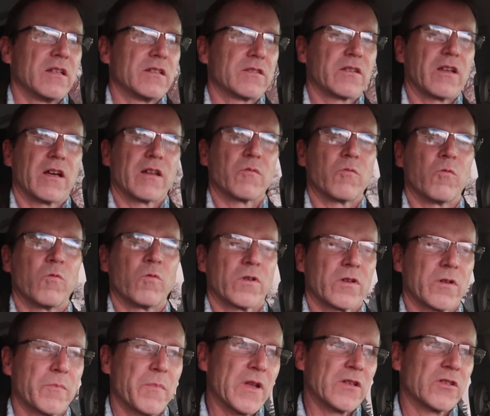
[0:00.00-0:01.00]
It's got a
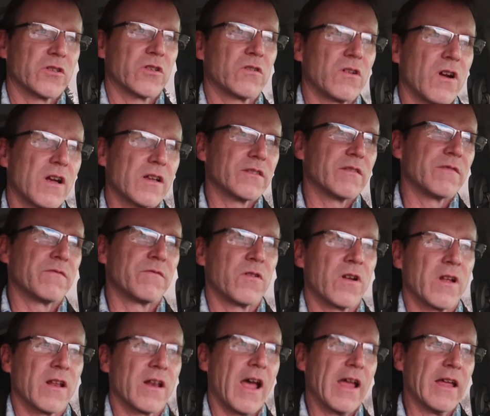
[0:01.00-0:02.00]
workbench across the
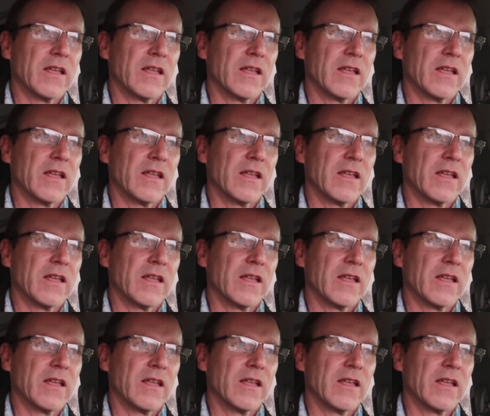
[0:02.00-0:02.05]
front.